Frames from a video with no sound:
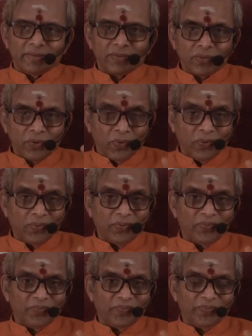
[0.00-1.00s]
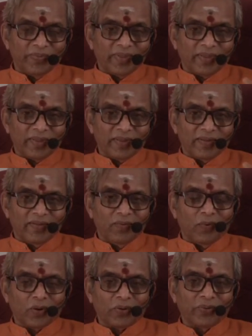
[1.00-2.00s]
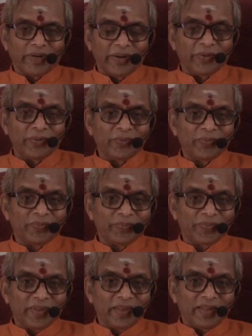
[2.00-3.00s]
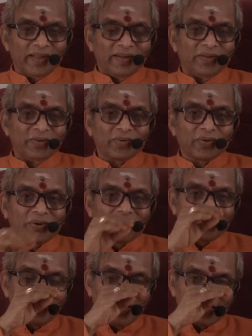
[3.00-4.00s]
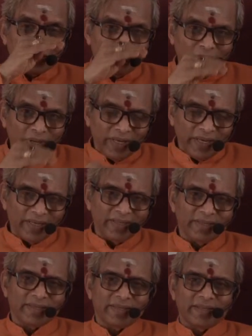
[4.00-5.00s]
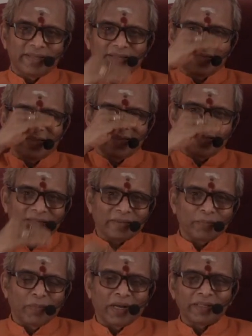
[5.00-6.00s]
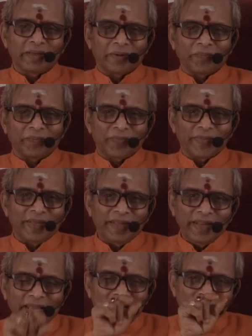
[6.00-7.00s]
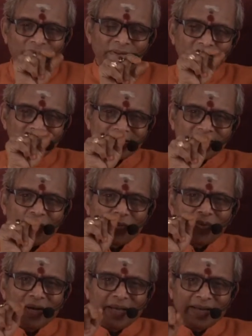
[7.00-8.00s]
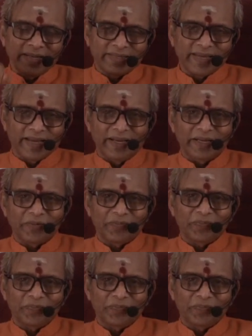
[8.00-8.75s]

So, what would I do? To experience this mother in every sound I recite,